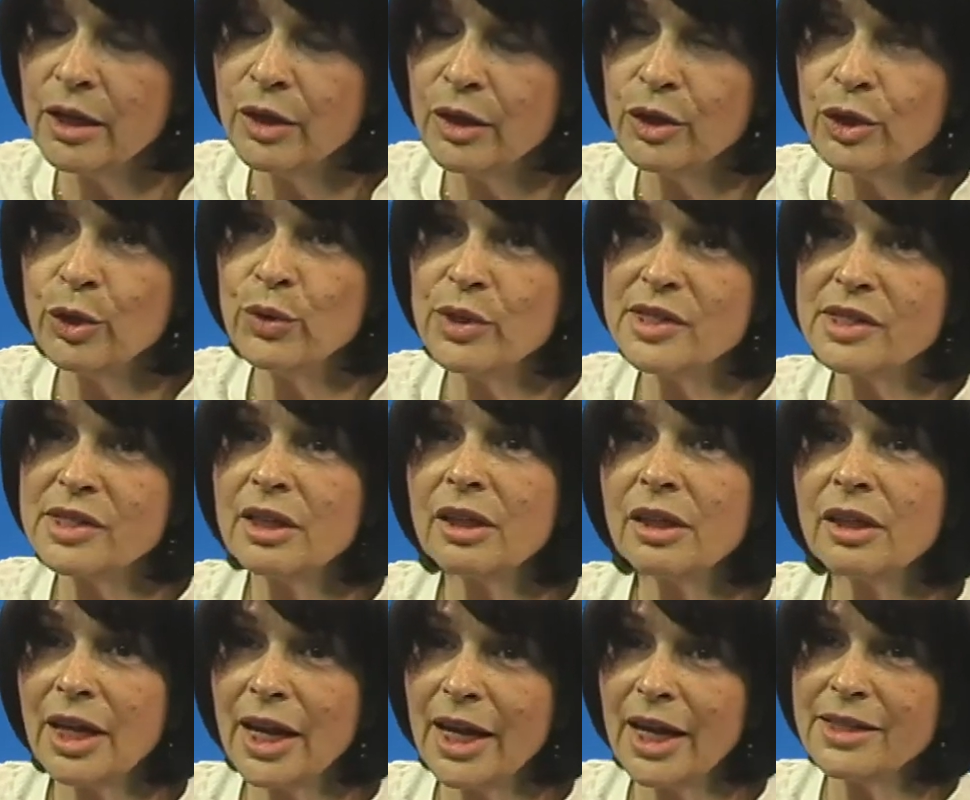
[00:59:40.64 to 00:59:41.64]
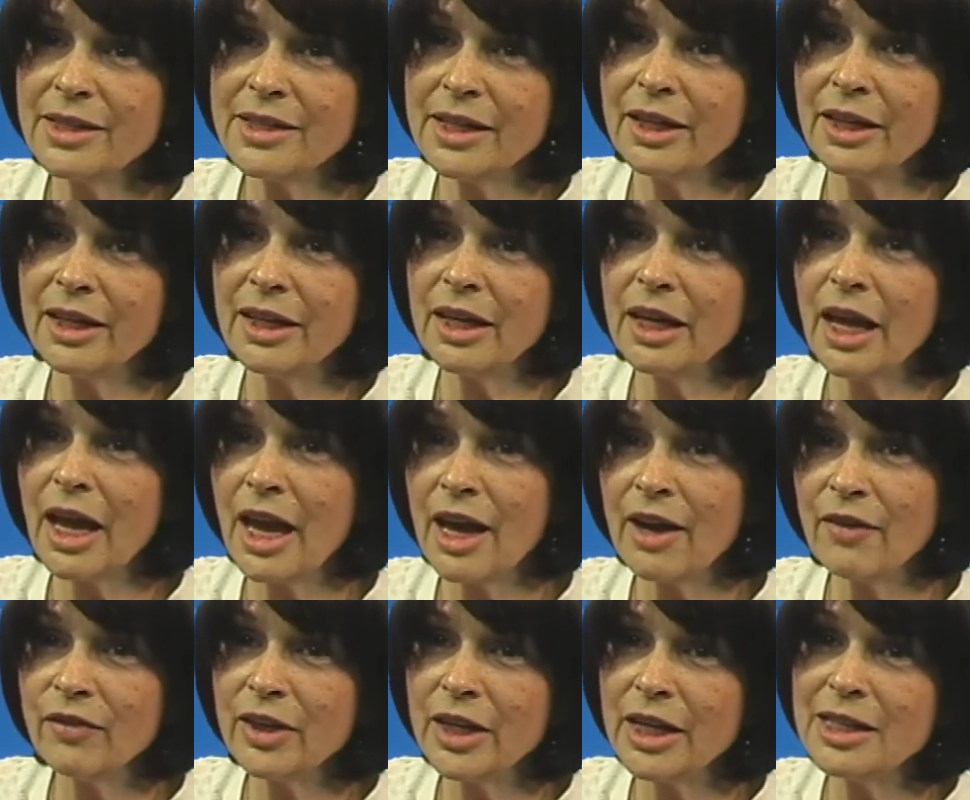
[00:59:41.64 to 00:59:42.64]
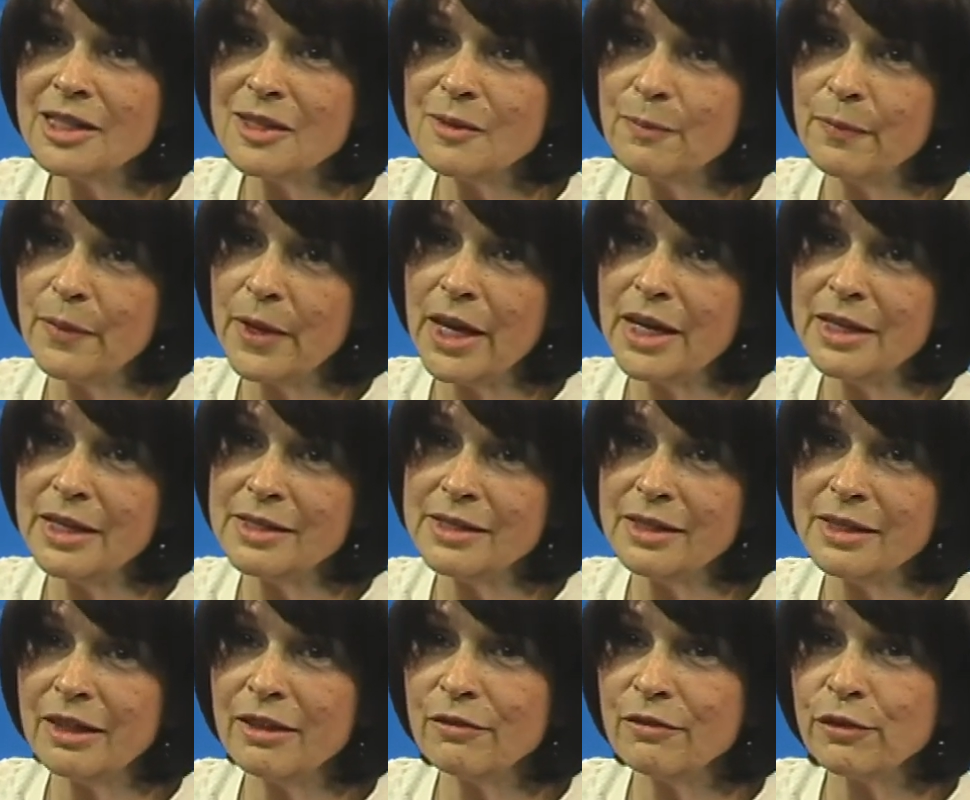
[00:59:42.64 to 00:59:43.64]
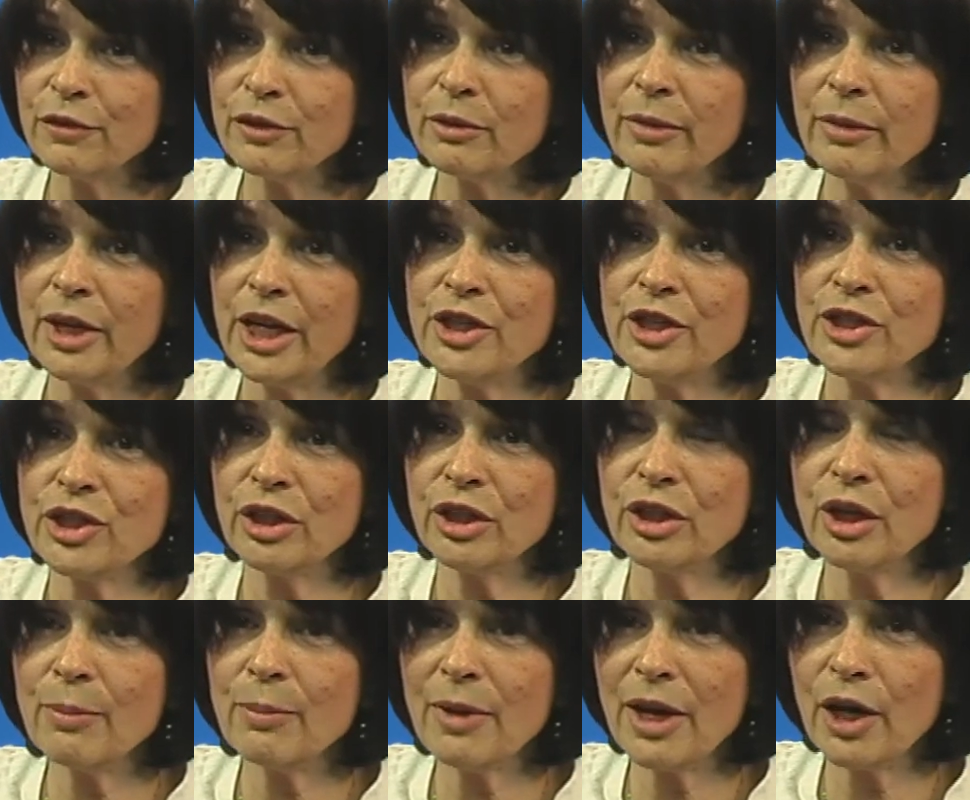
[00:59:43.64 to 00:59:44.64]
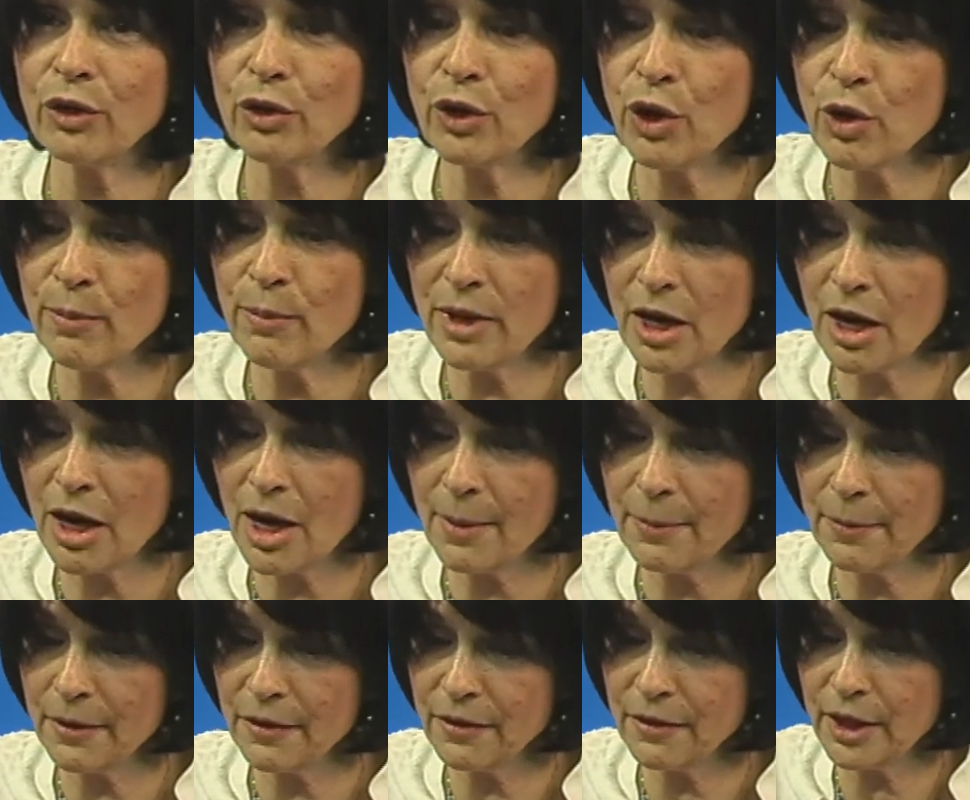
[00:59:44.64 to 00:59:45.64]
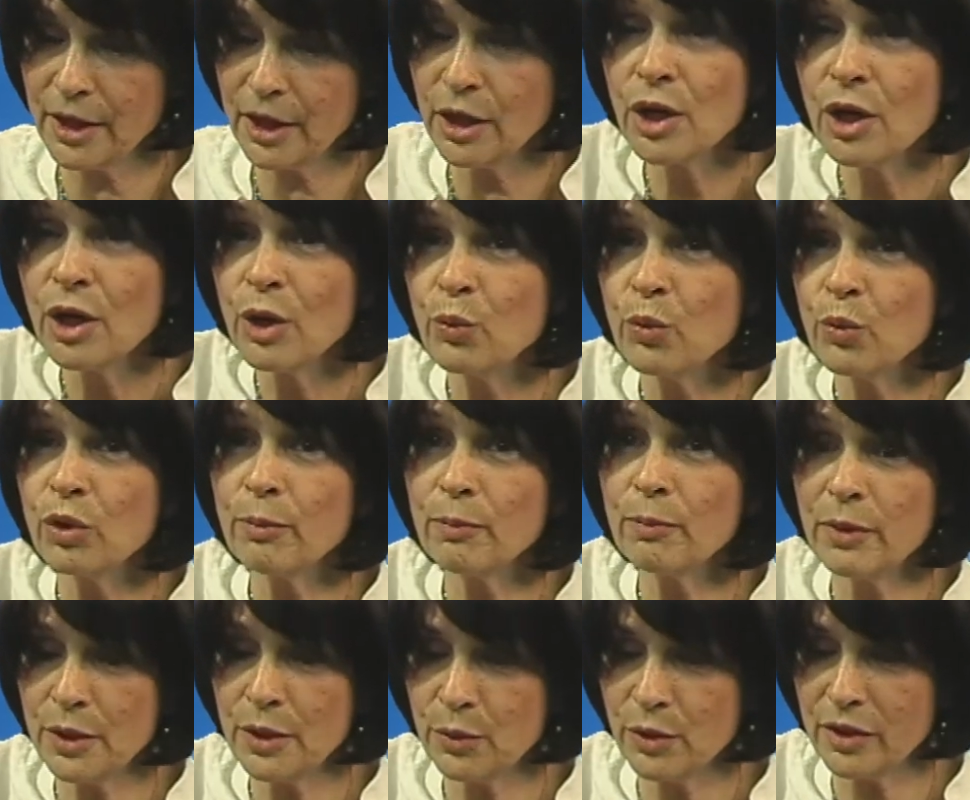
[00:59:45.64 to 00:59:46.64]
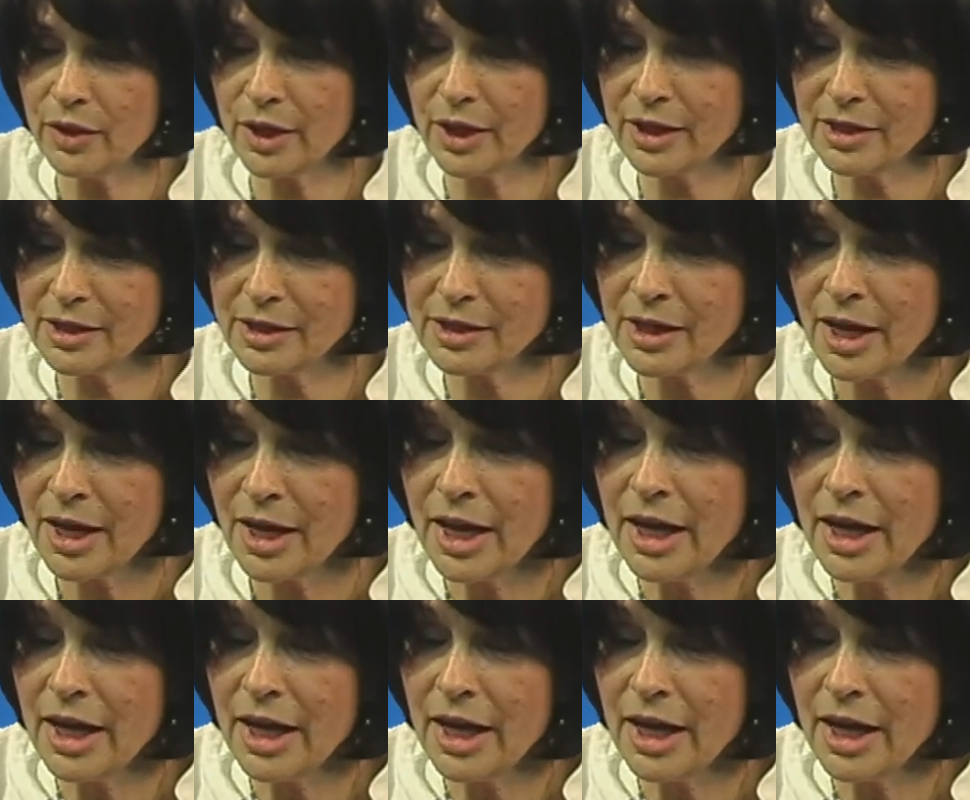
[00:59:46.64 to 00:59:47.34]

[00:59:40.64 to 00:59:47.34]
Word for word: who is collecting evidence based information about homeopathy, will be with us.